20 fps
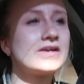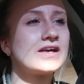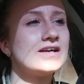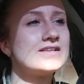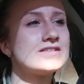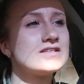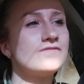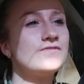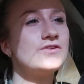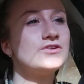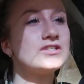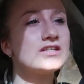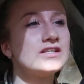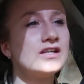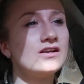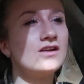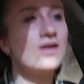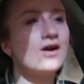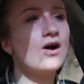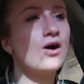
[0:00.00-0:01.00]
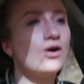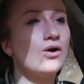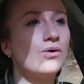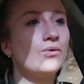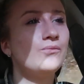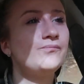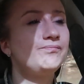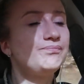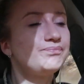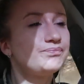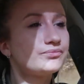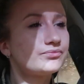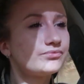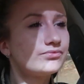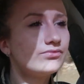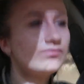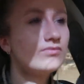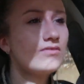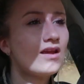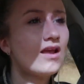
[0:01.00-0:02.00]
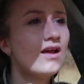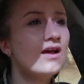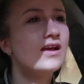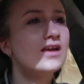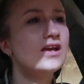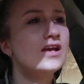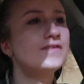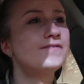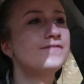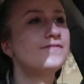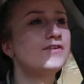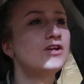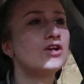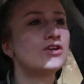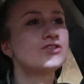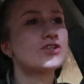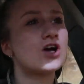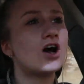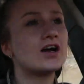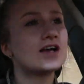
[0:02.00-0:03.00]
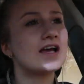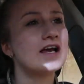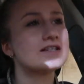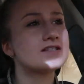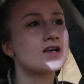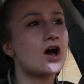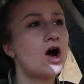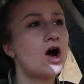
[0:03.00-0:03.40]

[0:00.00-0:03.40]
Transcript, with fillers: because if you didn't know, your dog has